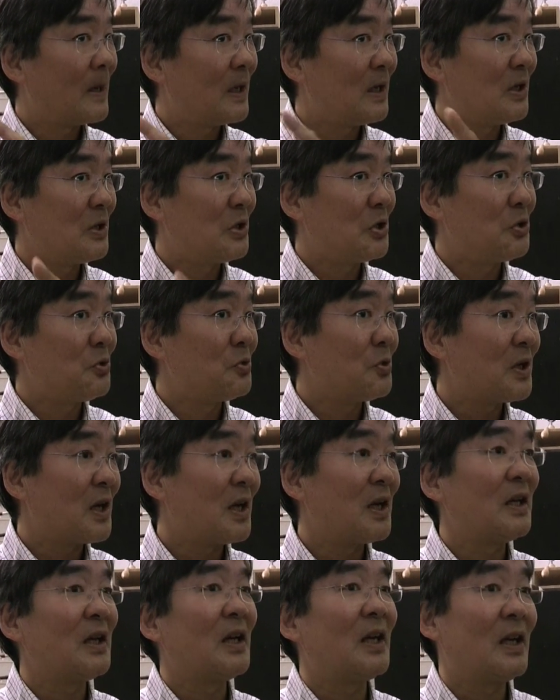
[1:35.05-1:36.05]
in the
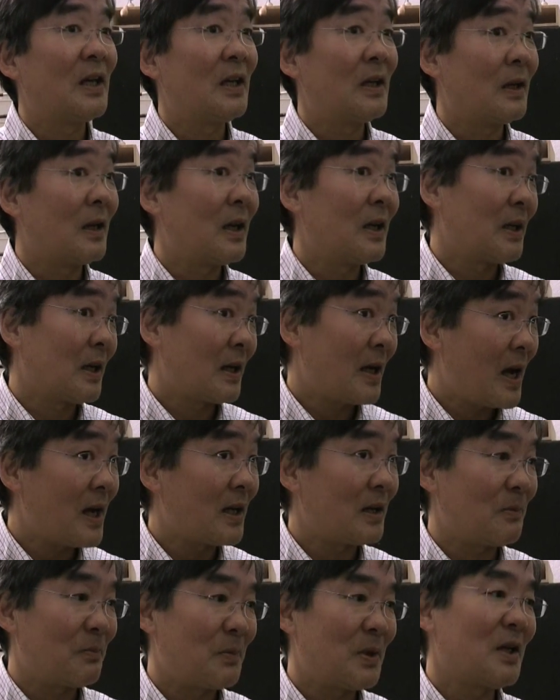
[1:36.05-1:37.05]
UK and the
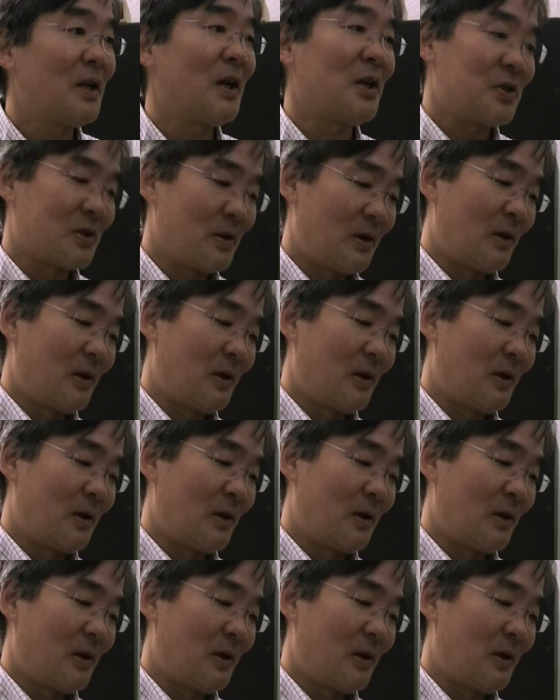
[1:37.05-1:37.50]
continent, because